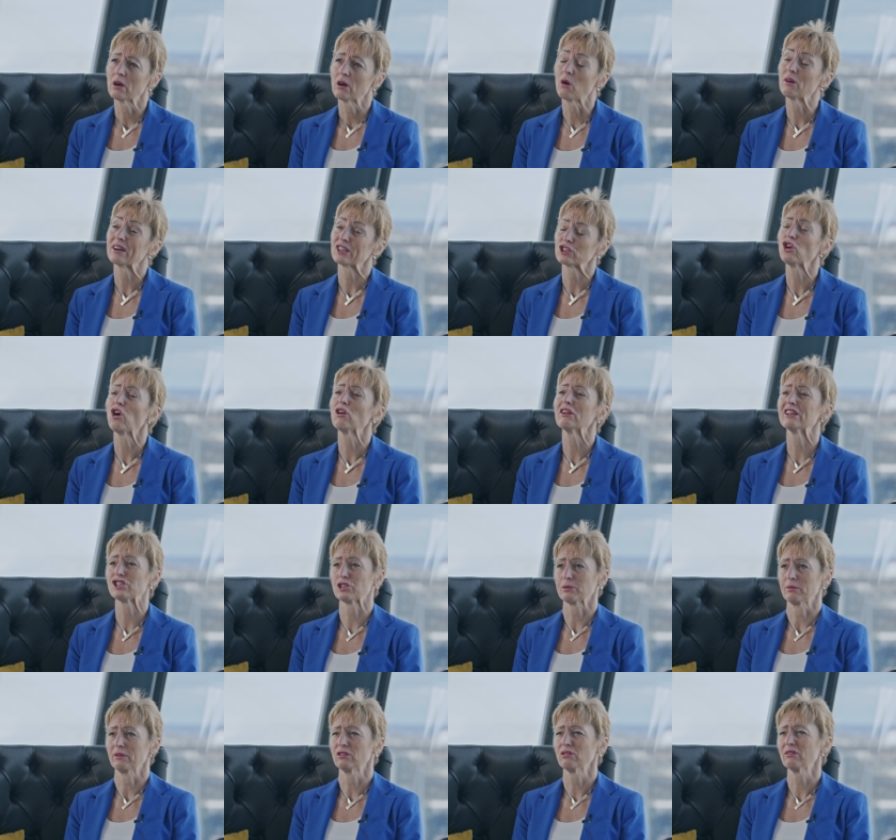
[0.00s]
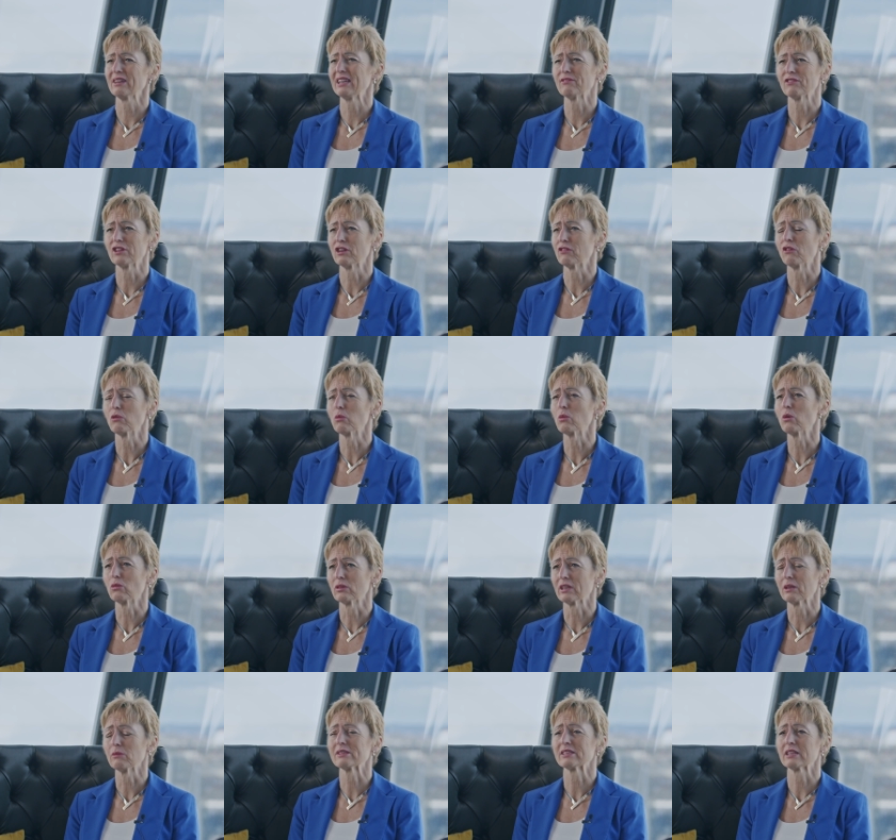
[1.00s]
or acknowledgement not even a
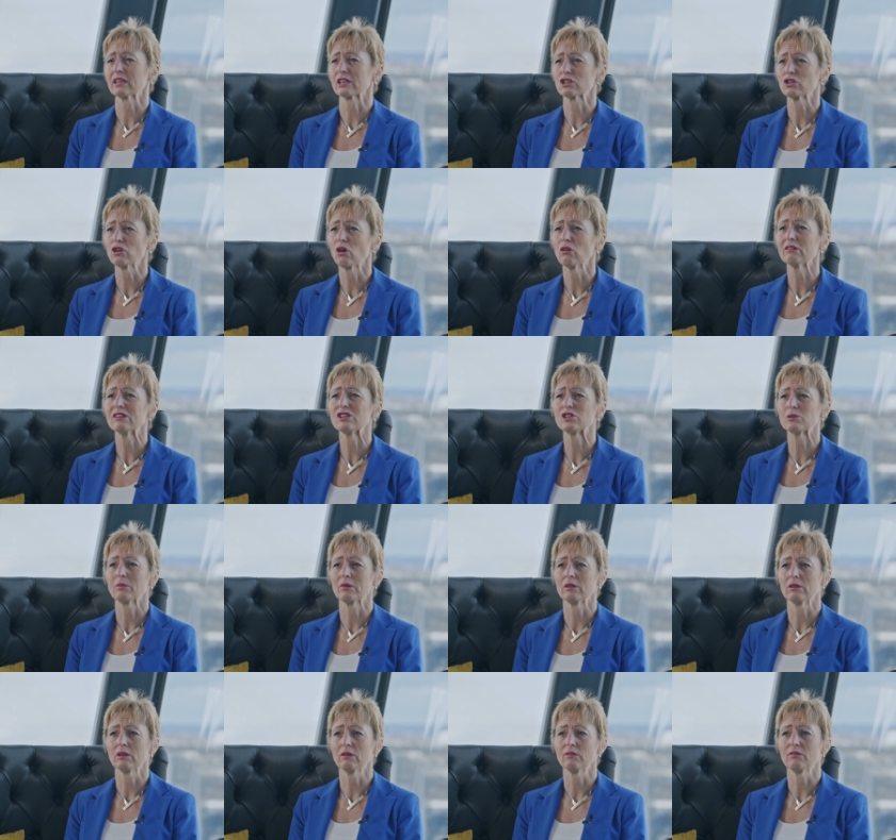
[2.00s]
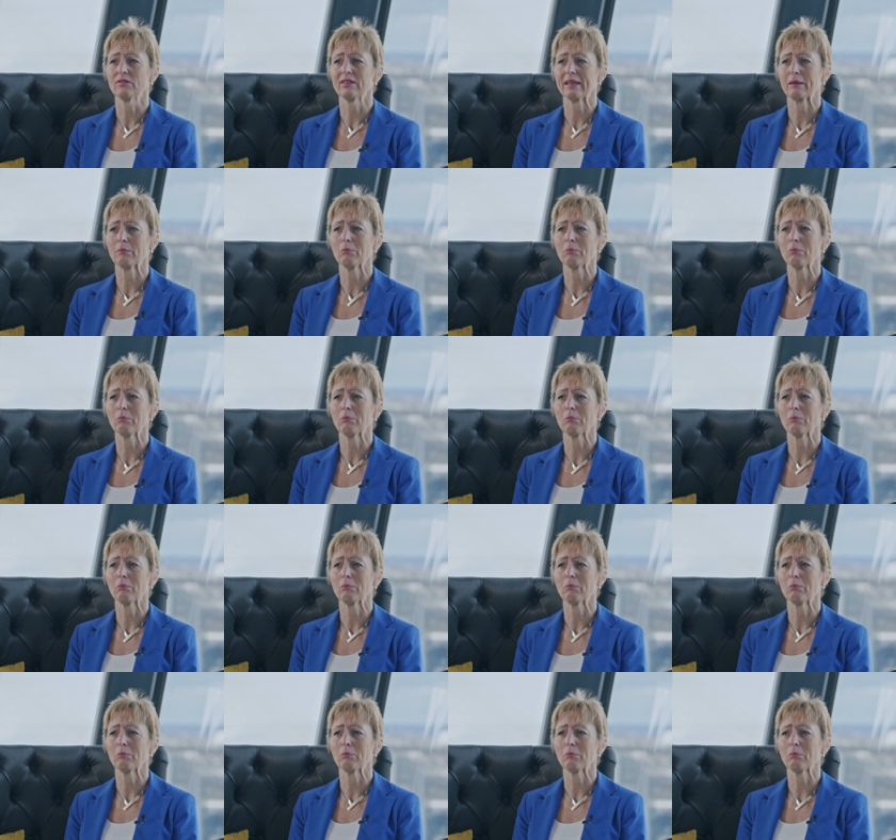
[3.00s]
reward it was an acknowledgement of the